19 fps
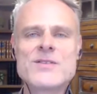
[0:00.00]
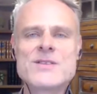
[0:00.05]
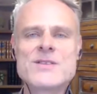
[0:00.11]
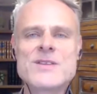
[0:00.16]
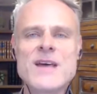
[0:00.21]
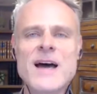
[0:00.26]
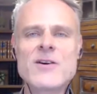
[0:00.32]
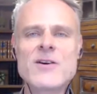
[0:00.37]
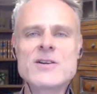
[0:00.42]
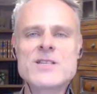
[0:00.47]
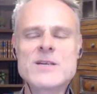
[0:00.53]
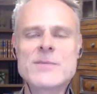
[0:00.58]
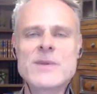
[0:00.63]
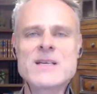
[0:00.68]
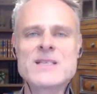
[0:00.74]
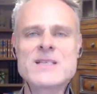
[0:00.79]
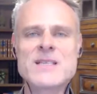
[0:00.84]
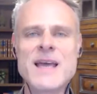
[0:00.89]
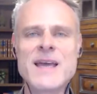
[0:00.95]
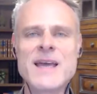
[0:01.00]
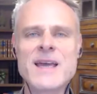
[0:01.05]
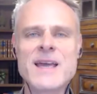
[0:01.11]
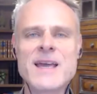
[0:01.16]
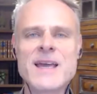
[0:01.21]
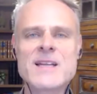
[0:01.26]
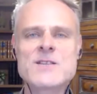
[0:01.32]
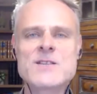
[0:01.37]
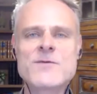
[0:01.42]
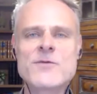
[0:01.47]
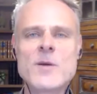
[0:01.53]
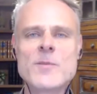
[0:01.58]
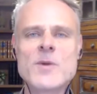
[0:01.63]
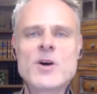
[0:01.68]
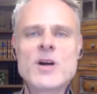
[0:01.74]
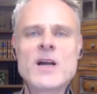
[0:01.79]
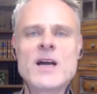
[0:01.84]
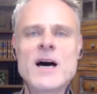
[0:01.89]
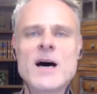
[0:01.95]
I heard somebody saying it's from
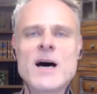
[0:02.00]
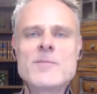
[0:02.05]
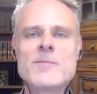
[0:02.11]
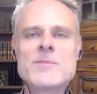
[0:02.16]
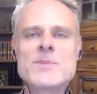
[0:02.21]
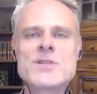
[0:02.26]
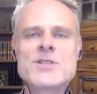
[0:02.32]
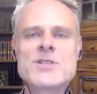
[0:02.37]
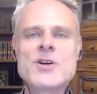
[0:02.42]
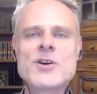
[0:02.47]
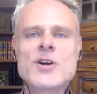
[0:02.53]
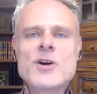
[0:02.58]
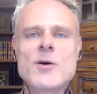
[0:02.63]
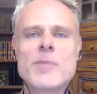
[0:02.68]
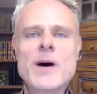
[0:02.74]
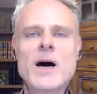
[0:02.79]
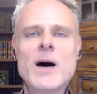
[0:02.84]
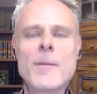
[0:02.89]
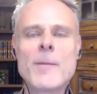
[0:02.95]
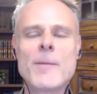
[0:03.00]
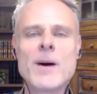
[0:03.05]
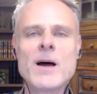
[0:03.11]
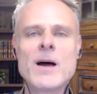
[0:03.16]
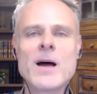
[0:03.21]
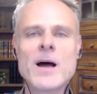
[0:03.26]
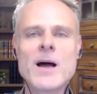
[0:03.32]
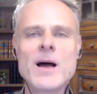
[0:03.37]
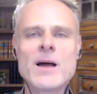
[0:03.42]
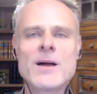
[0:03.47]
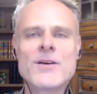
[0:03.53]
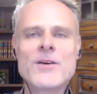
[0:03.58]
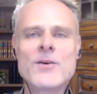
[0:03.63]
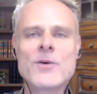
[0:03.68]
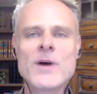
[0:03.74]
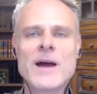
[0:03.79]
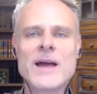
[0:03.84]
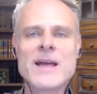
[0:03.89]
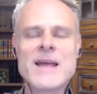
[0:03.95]
your gums to your bum,
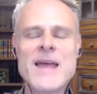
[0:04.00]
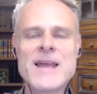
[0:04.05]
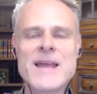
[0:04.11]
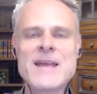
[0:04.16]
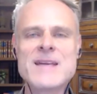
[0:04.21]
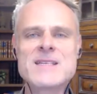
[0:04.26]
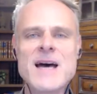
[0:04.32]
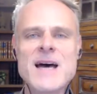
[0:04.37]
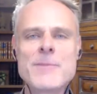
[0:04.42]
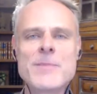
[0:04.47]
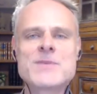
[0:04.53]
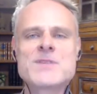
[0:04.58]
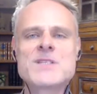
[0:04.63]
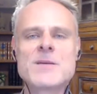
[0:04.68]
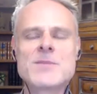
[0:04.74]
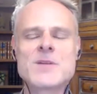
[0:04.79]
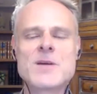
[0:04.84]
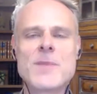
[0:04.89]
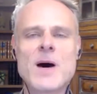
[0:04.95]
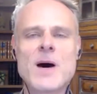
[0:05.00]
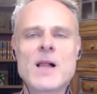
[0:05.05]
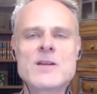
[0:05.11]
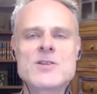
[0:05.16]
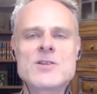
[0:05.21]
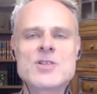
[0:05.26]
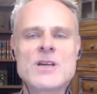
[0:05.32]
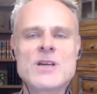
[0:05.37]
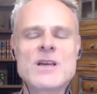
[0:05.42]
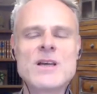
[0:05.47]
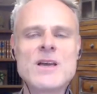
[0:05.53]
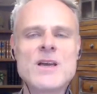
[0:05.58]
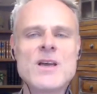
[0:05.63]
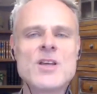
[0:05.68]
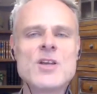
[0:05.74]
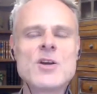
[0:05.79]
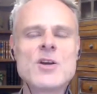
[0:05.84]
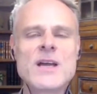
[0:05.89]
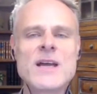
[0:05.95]
right? Any type of symptomology.
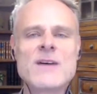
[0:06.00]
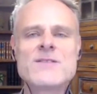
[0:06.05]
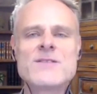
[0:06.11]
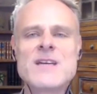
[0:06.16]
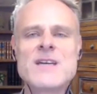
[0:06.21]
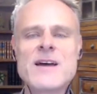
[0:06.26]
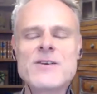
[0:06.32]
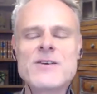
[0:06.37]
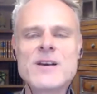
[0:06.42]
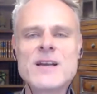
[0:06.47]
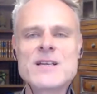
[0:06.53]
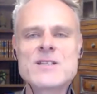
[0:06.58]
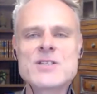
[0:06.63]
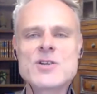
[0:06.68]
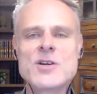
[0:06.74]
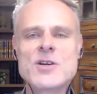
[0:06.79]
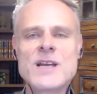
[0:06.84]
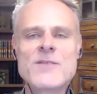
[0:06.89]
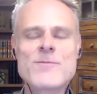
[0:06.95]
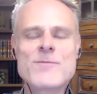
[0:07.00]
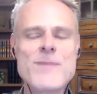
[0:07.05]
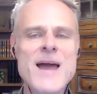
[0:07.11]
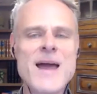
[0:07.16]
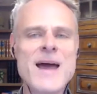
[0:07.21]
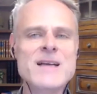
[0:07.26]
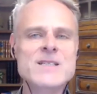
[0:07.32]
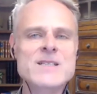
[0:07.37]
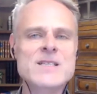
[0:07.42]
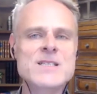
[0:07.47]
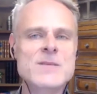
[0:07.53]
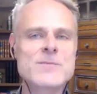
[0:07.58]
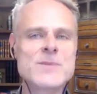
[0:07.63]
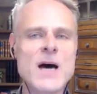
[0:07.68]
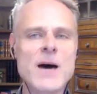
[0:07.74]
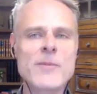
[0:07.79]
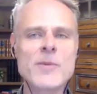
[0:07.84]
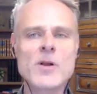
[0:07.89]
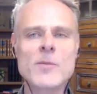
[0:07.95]
You can have tenderness, you can have masses,
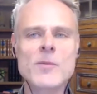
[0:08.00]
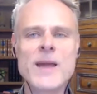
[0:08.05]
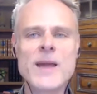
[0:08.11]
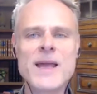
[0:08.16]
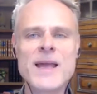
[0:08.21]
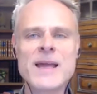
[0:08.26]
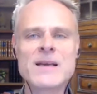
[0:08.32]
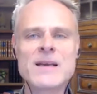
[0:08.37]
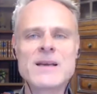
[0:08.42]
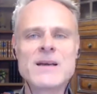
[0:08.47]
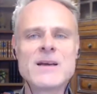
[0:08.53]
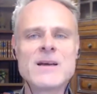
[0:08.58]
abdominal pain,